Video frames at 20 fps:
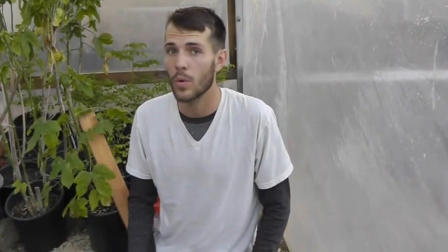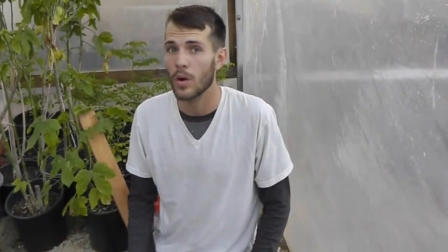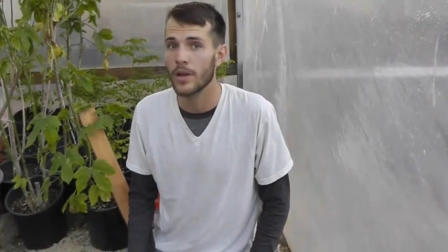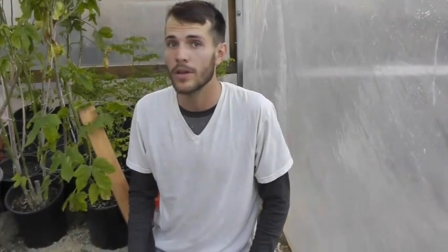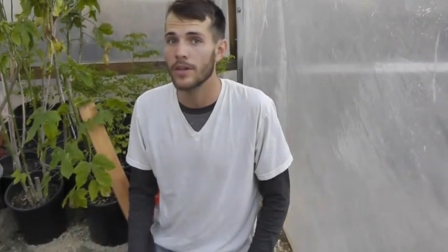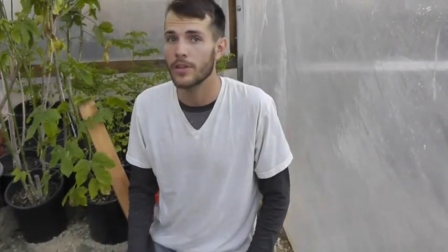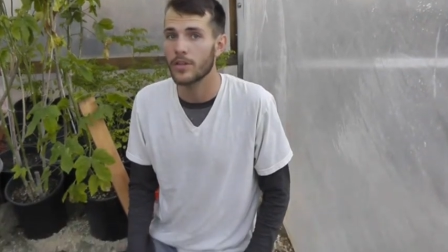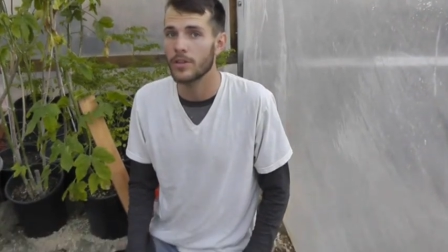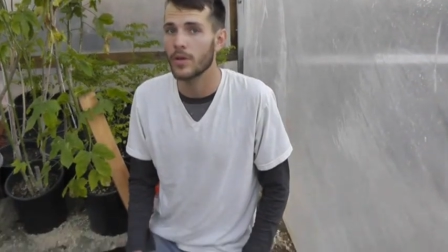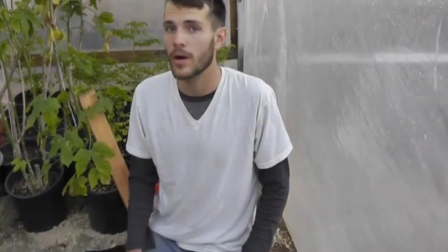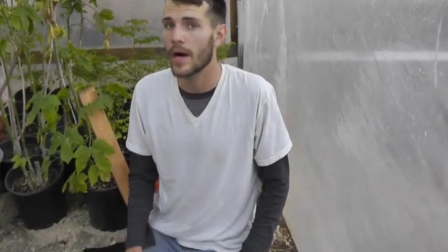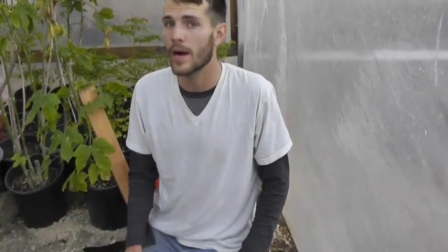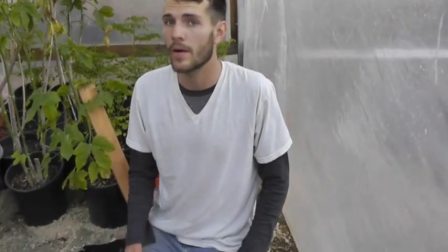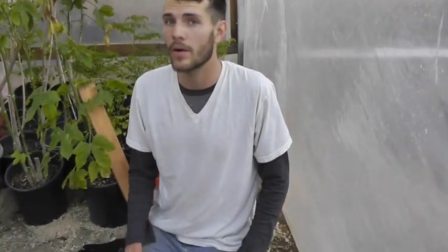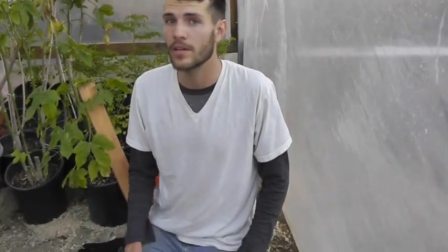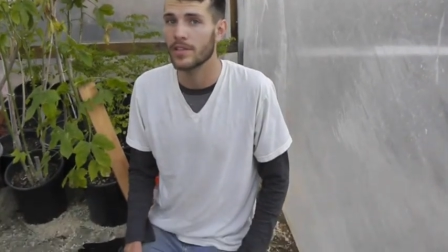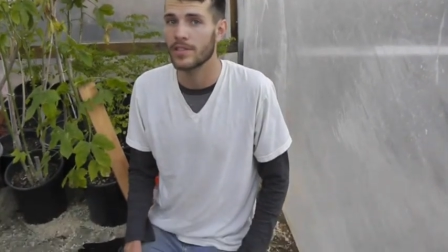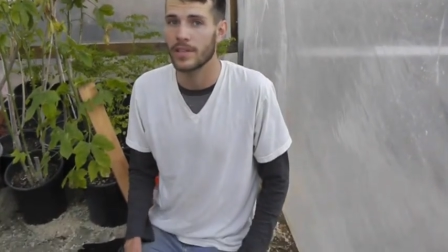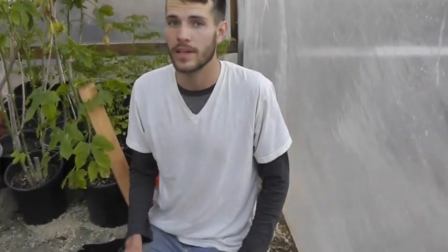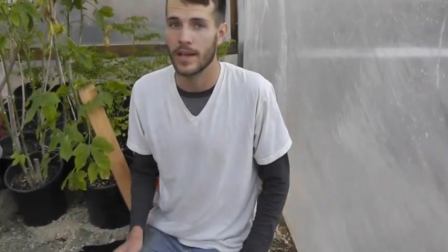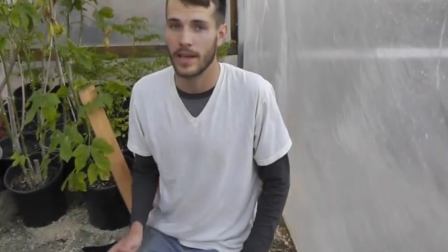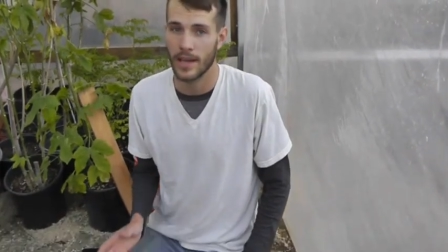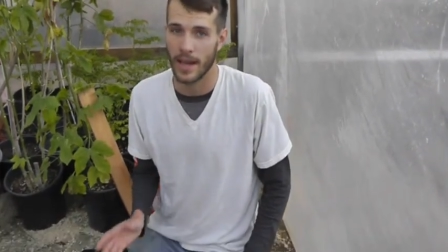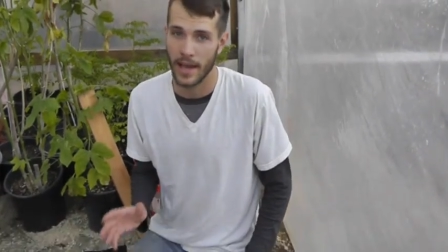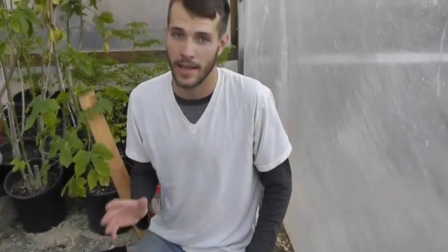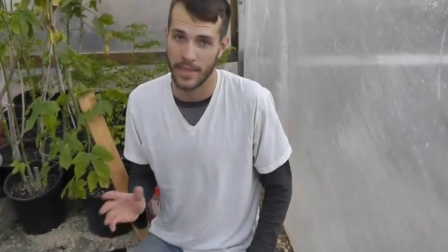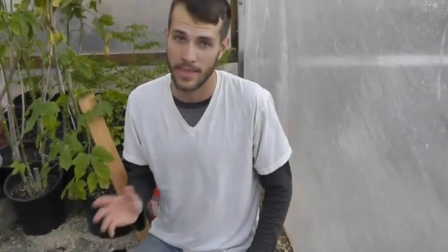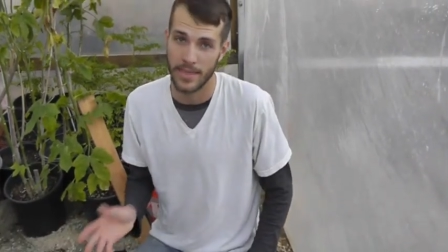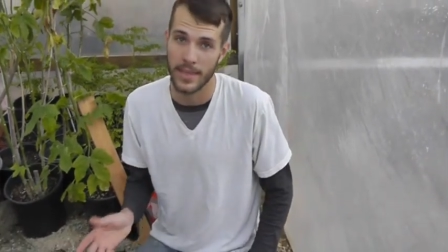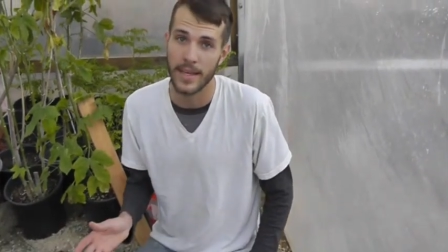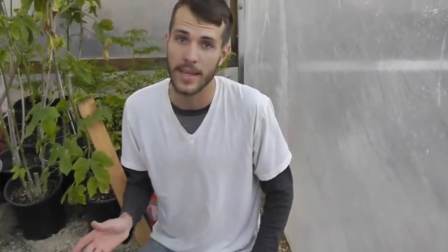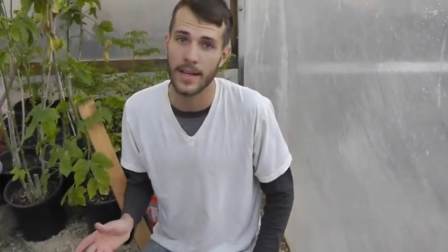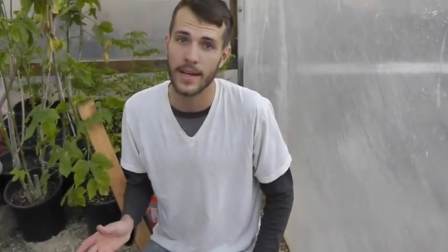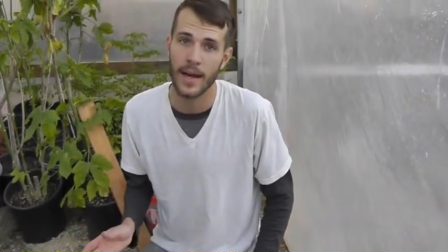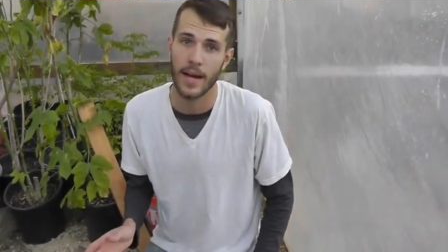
one to two hours, I think.